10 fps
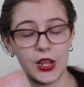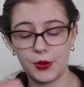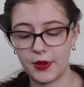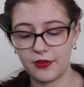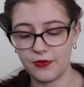
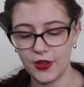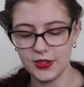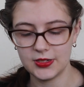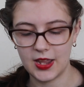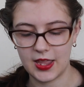colourwork
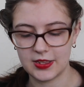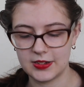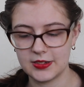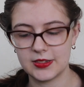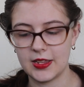first
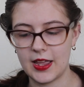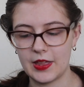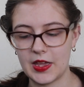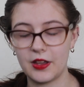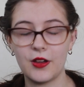and see
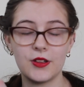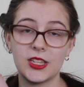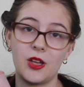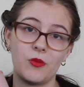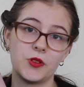how that goes
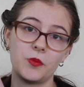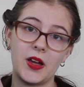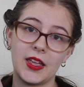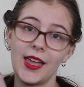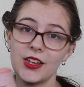and what
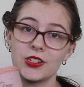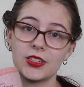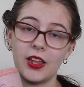my gauge is